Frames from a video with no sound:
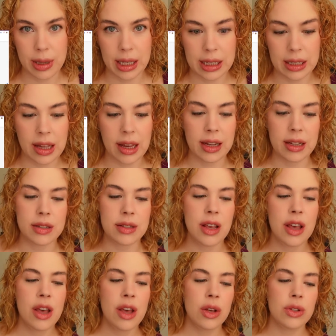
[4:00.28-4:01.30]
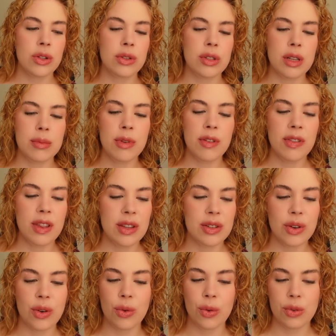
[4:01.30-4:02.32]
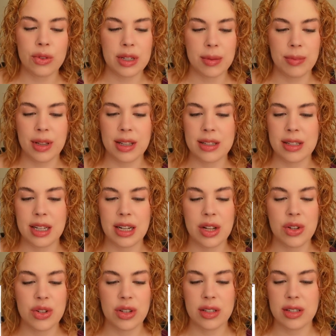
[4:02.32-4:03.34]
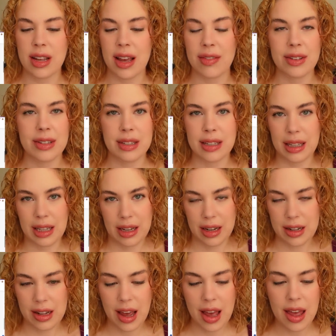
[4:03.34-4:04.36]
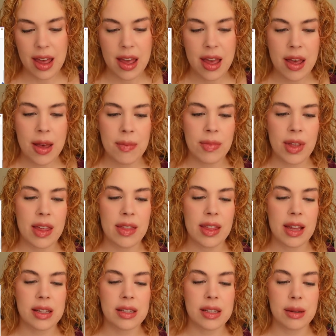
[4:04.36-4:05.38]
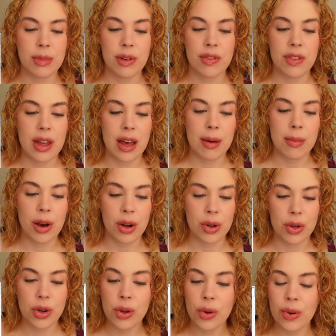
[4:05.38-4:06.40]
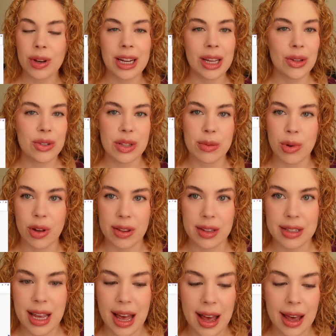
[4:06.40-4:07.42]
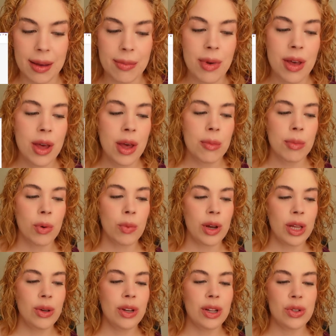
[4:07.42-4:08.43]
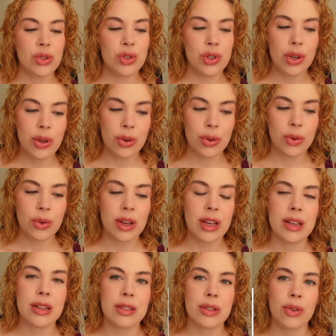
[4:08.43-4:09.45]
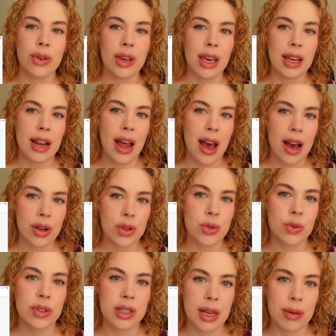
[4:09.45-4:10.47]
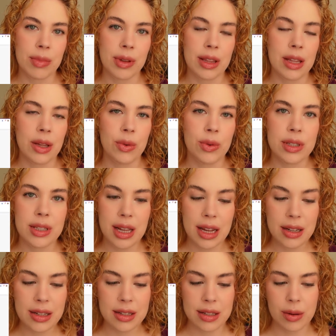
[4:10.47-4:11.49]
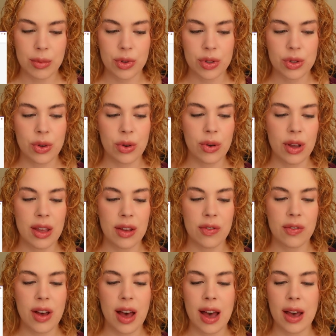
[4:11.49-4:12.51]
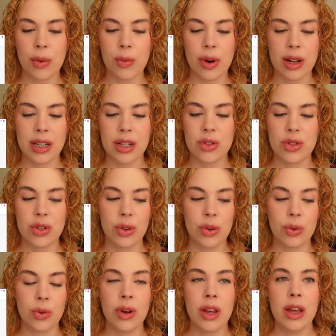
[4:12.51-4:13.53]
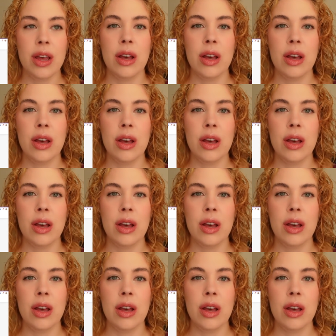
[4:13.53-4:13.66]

my clients. So some of these are old templates that I just haven't deleted yet, and then some of them are new and I use them all the time. But what you can do is create an actual template that you would send to someone. So if I wanted to